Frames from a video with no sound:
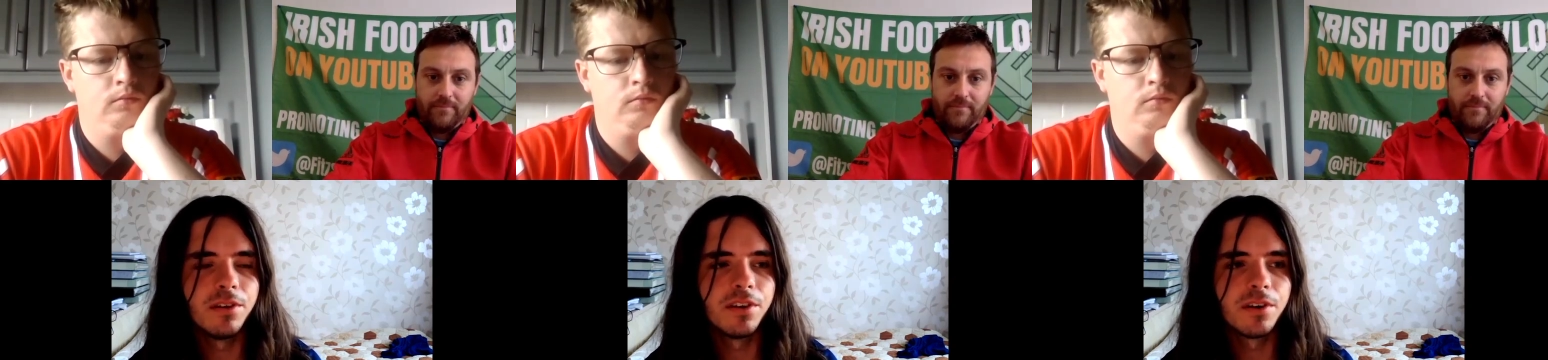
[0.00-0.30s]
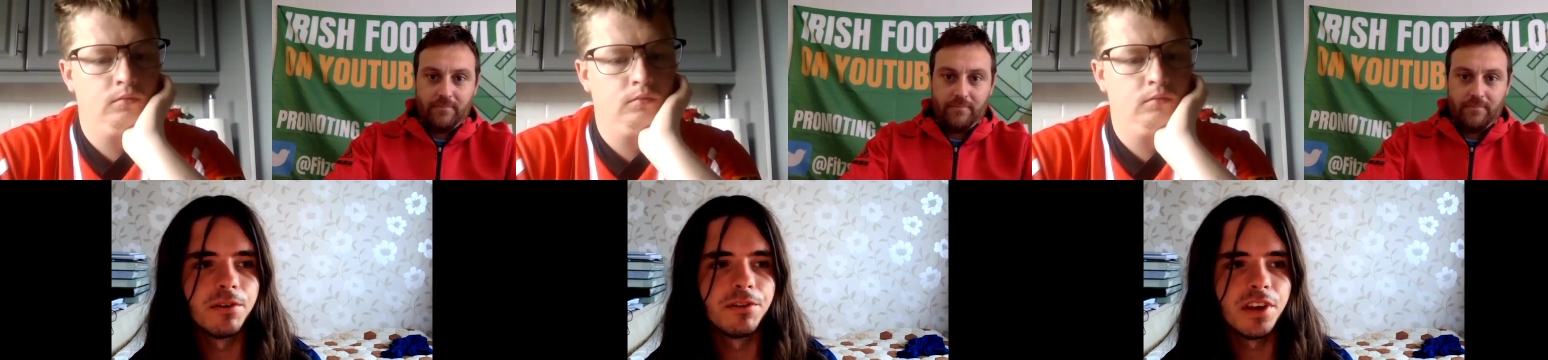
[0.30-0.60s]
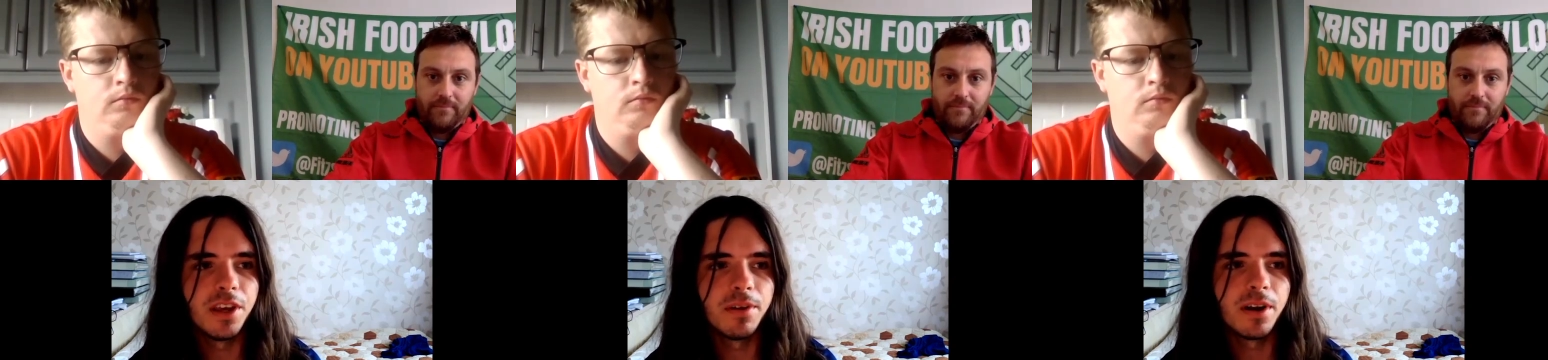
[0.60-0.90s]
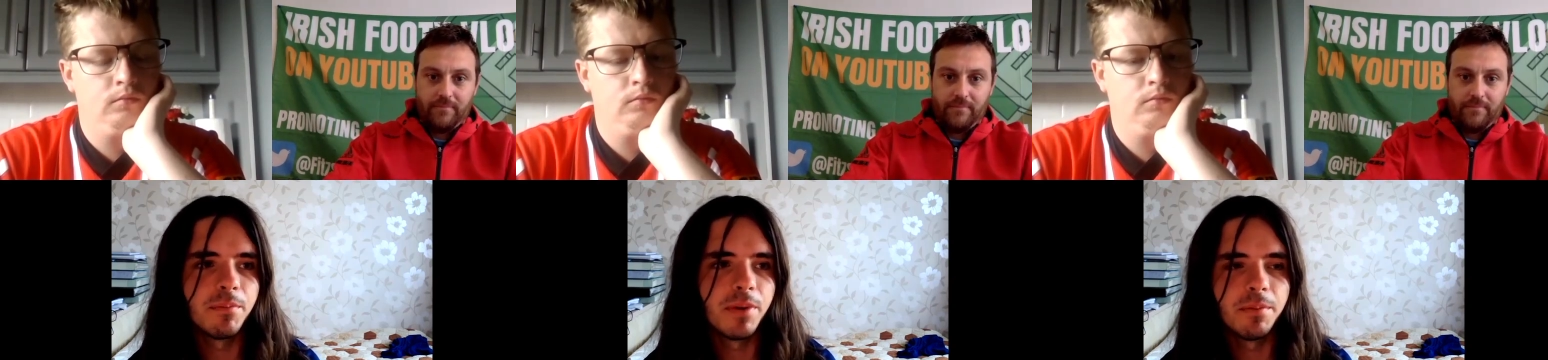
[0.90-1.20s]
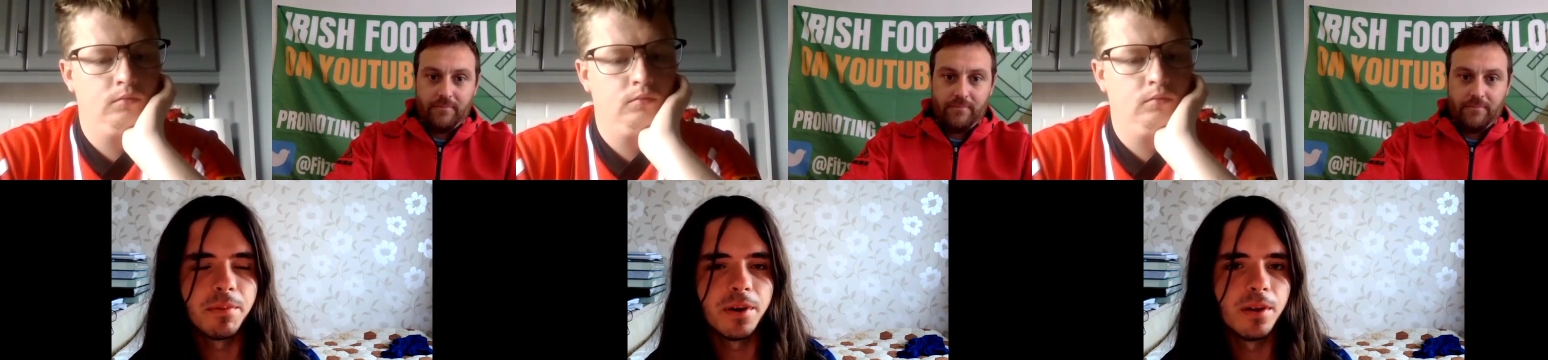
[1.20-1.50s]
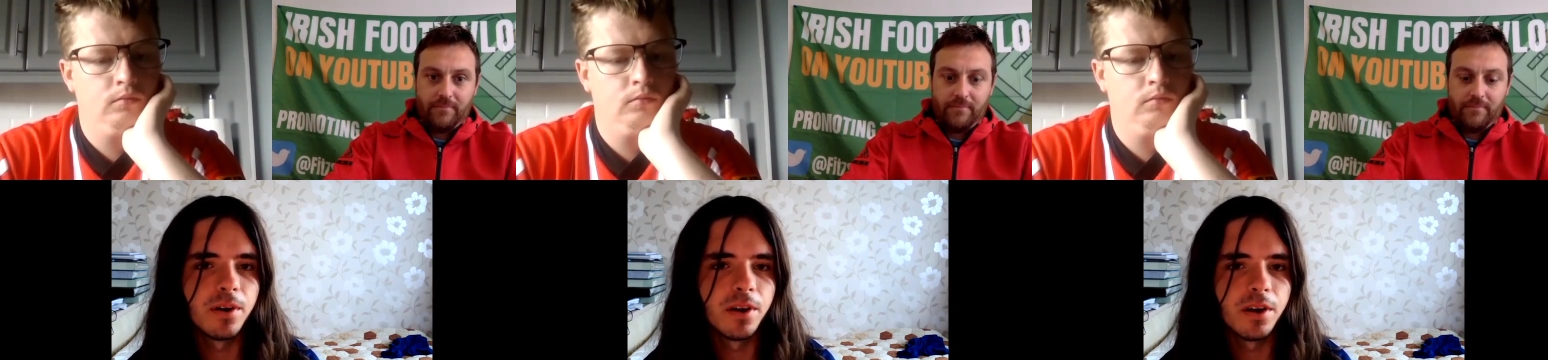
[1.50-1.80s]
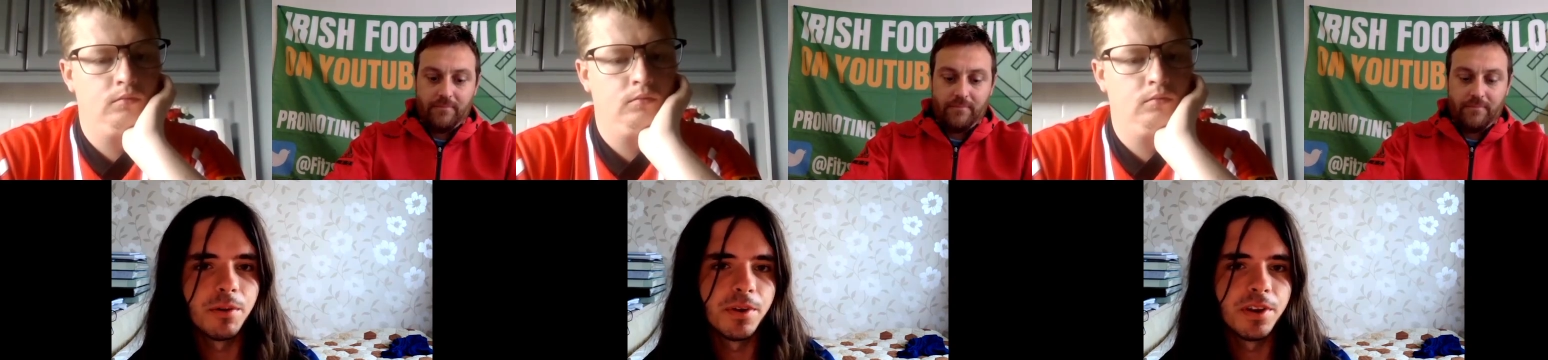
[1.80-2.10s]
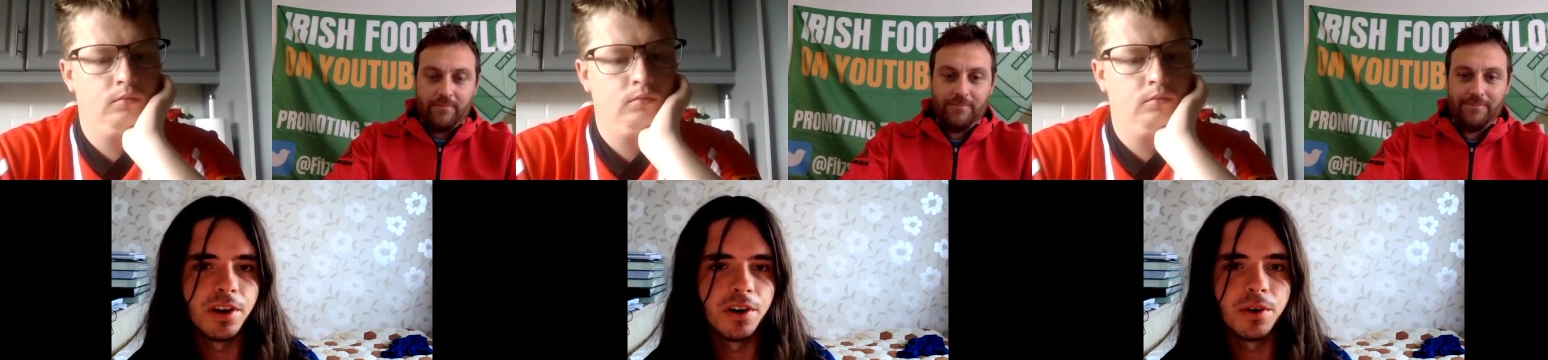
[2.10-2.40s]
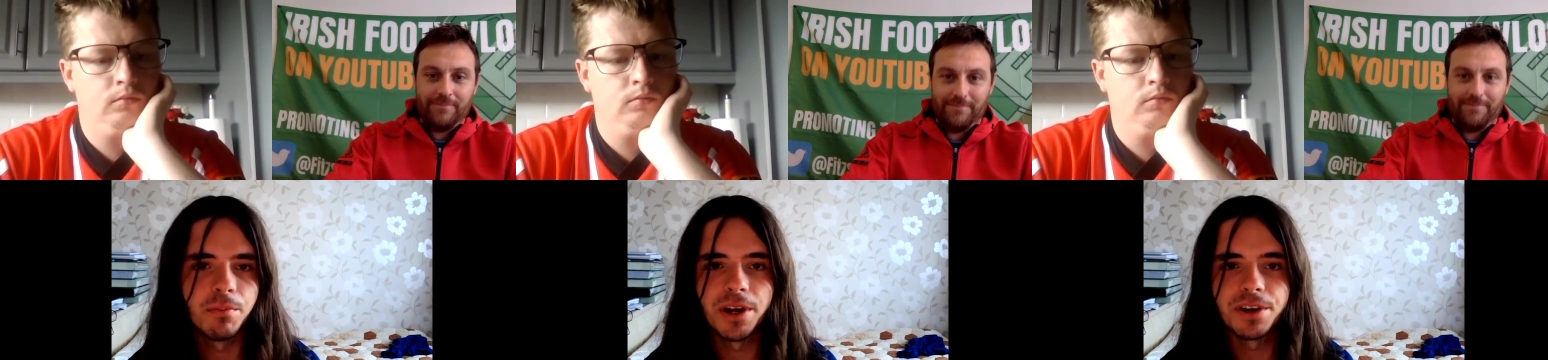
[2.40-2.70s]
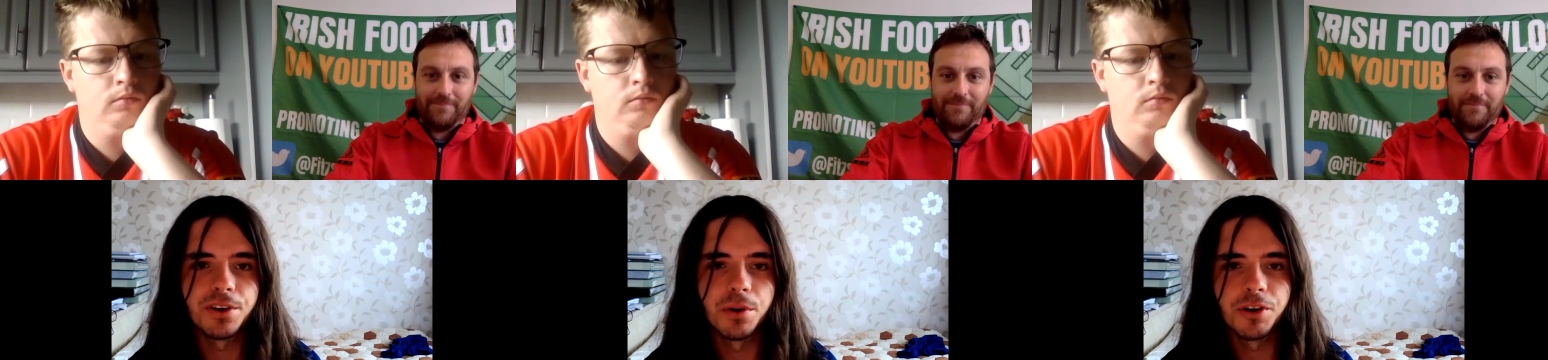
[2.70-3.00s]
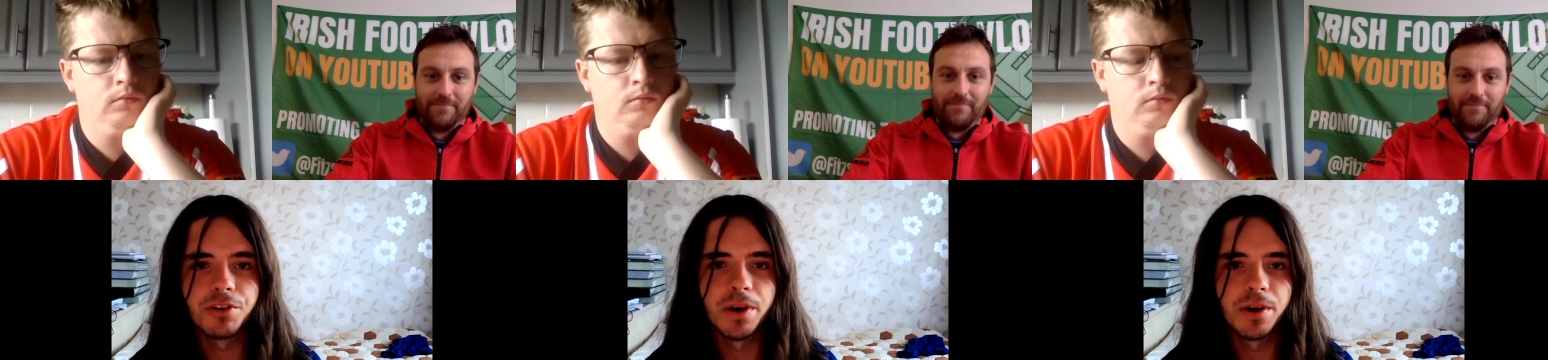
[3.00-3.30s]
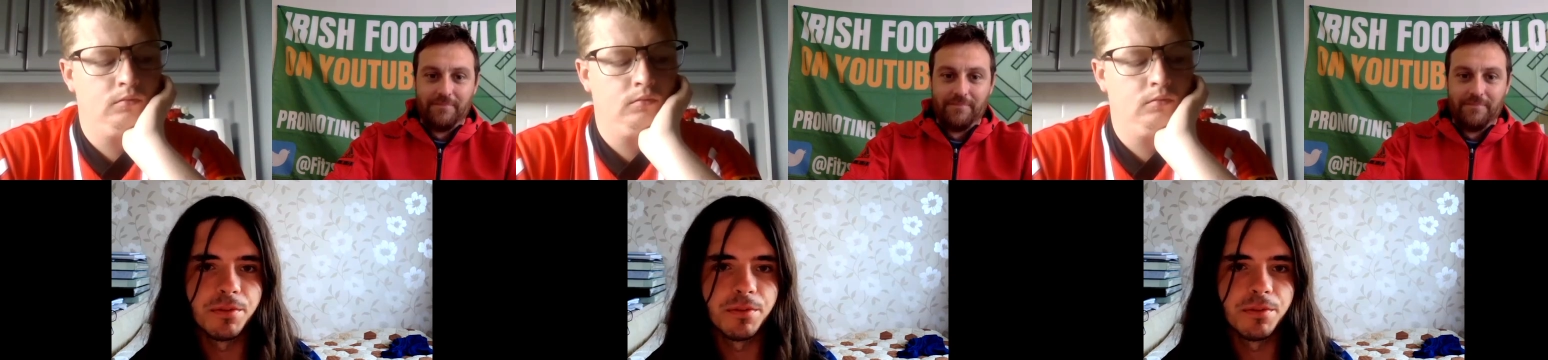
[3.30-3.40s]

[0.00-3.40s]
Speaker 1: they're always a team that on paper you look at them and you know you might not know much about them.